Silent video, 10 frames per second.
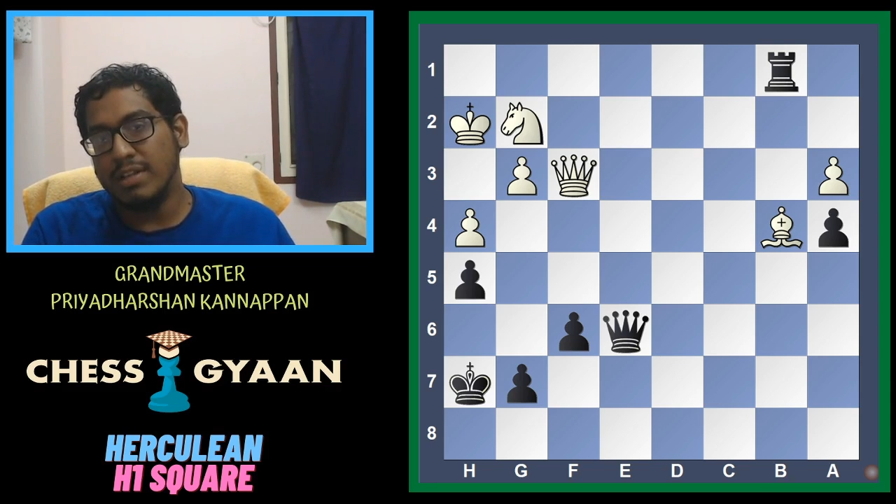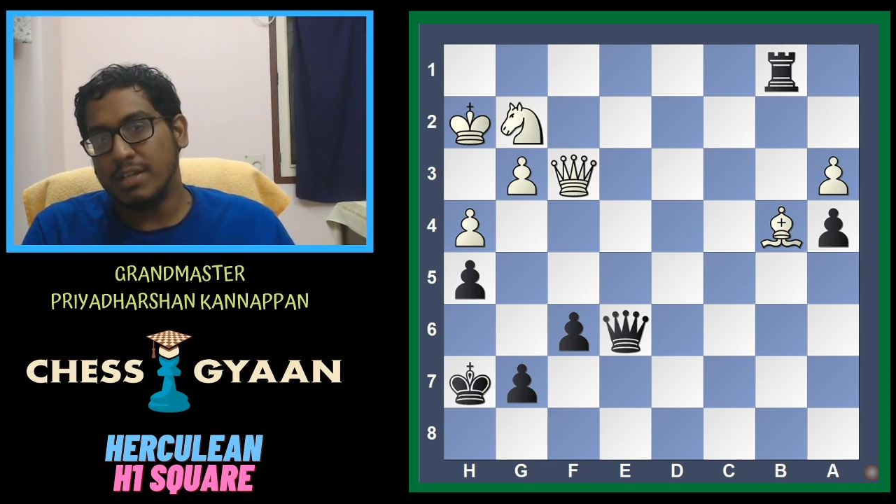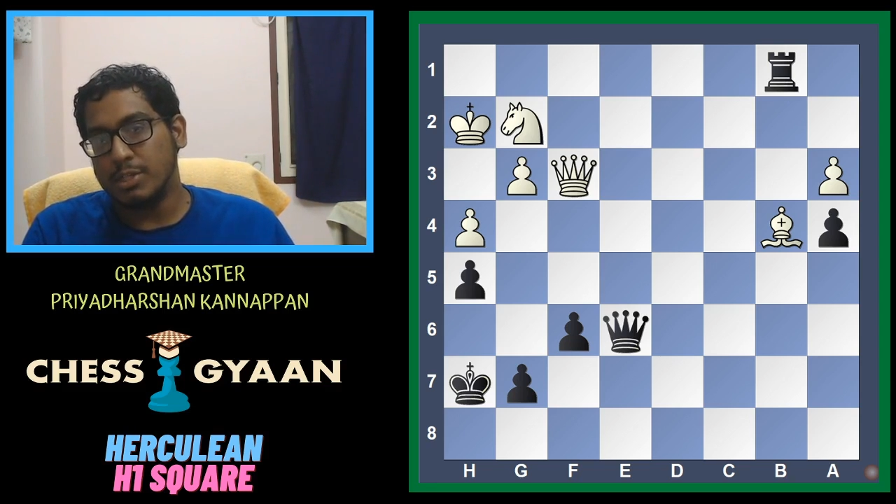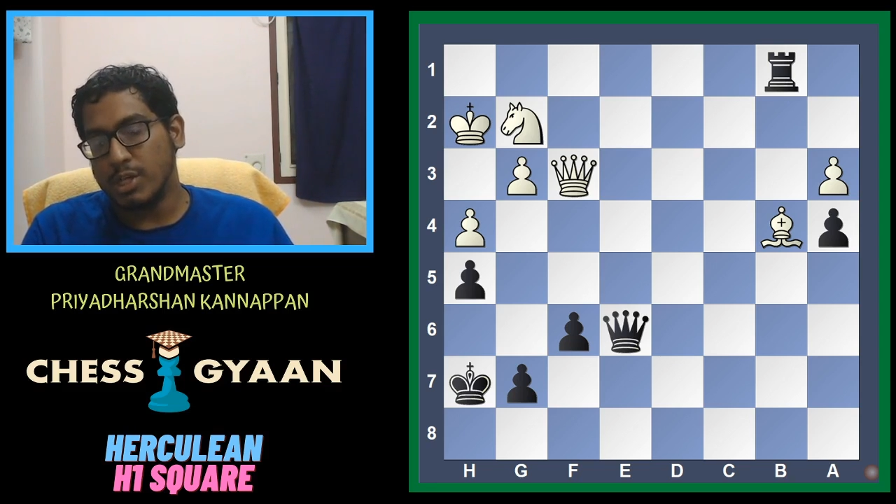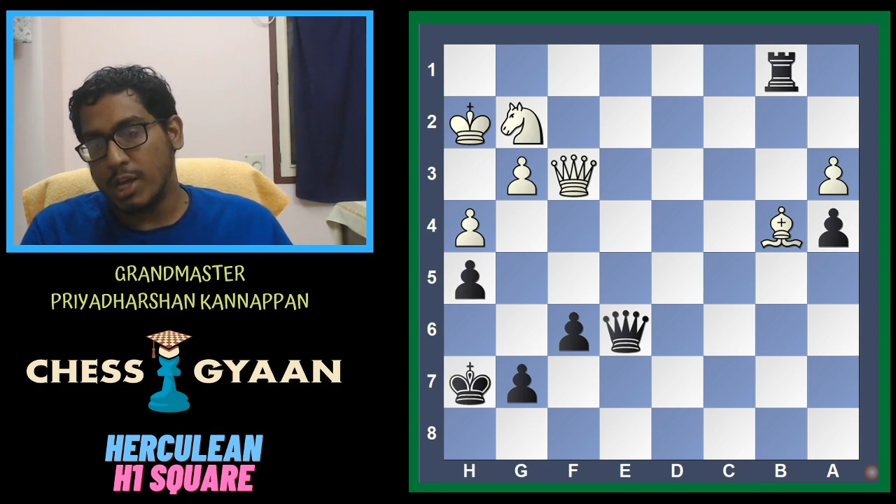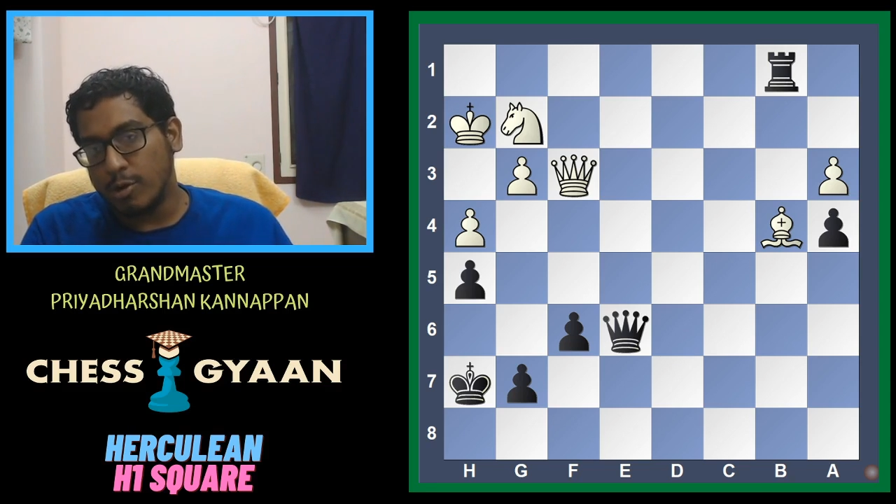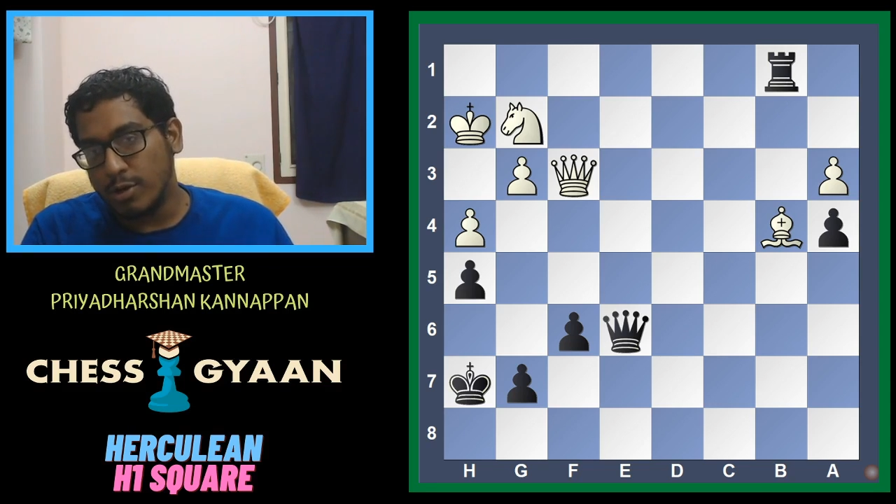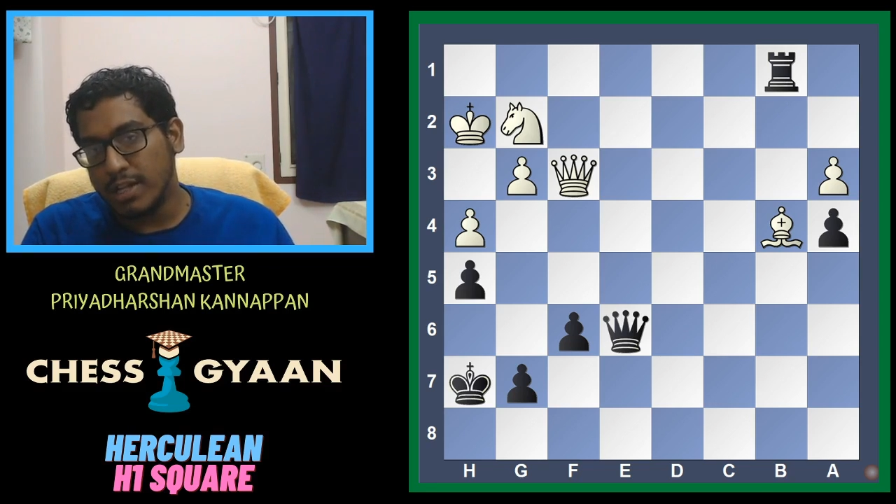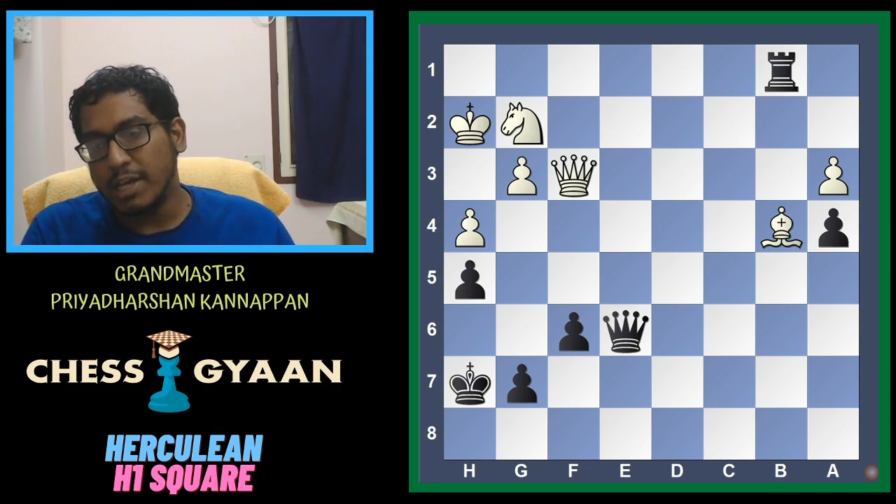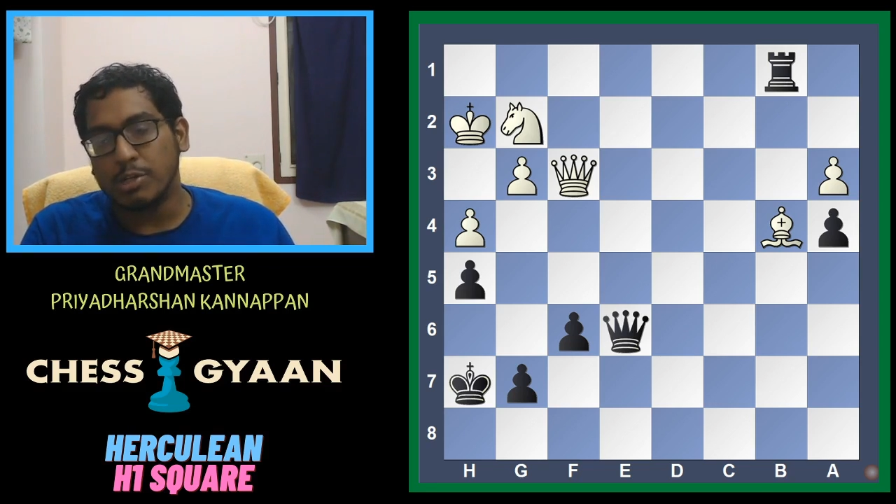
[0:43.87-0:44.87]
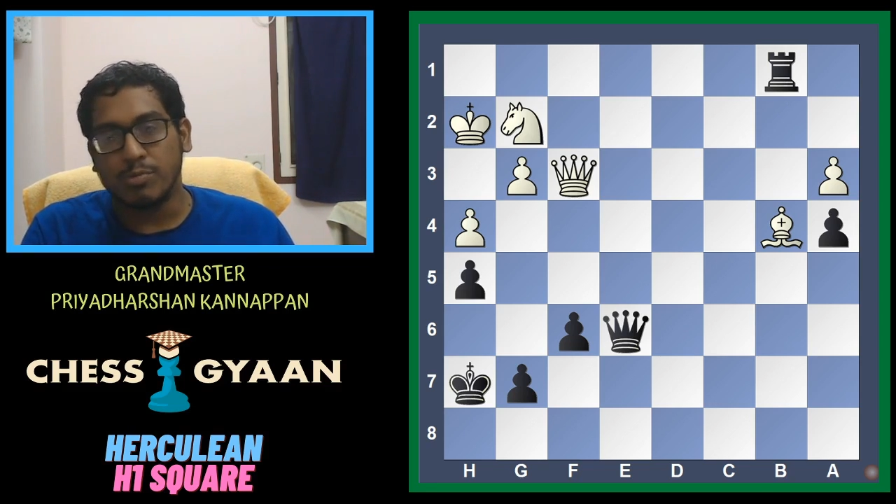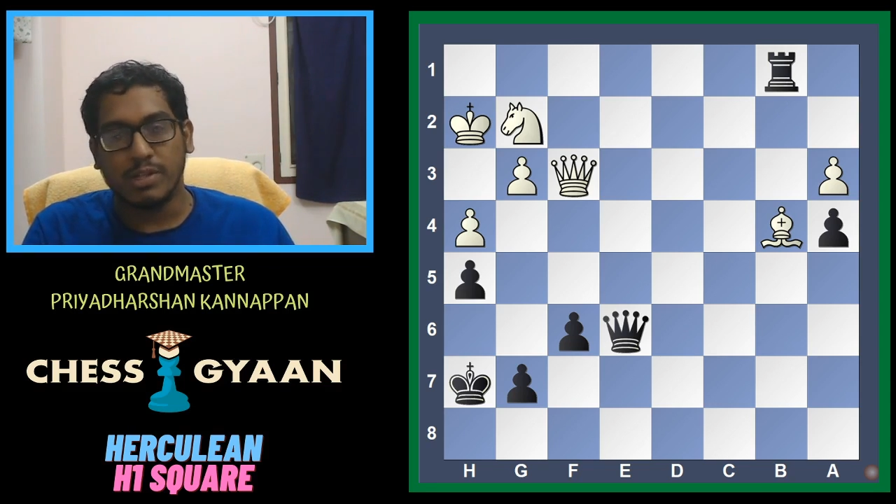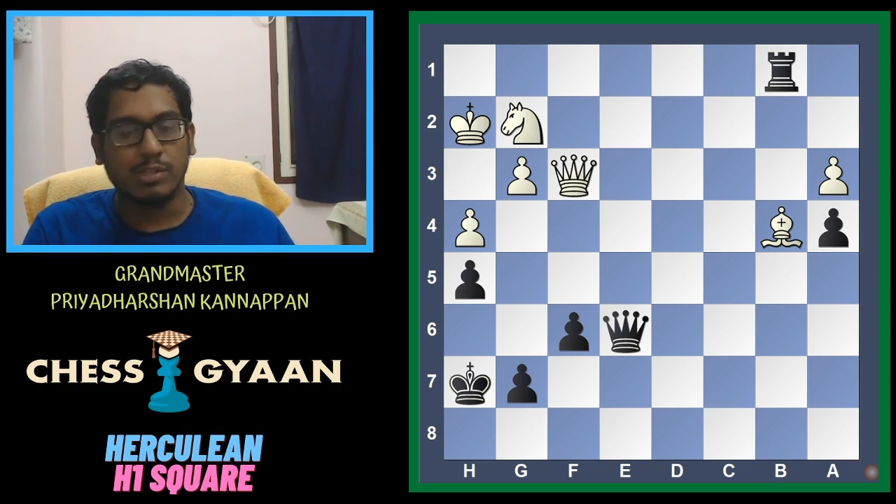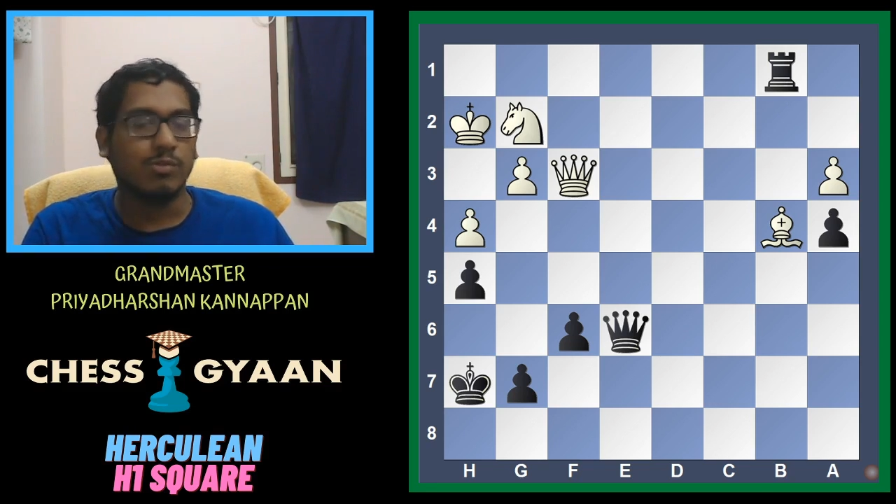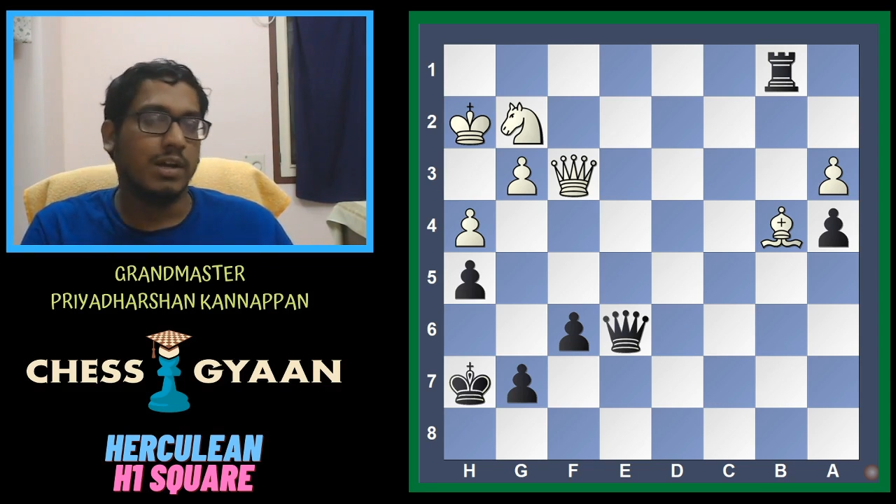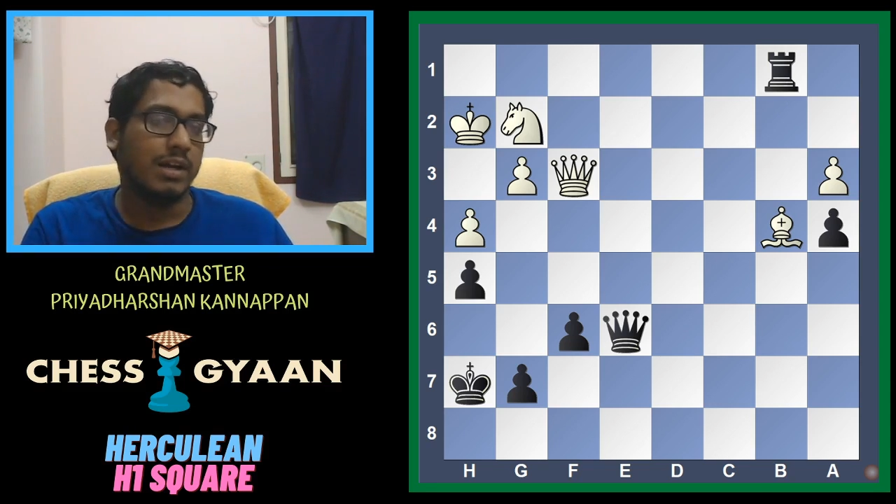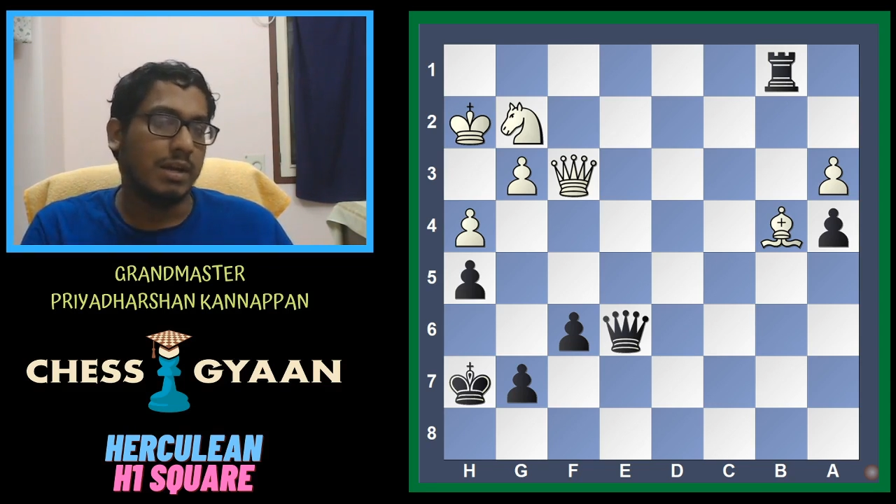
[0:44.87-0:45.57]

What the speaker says: with a check on the H1 square.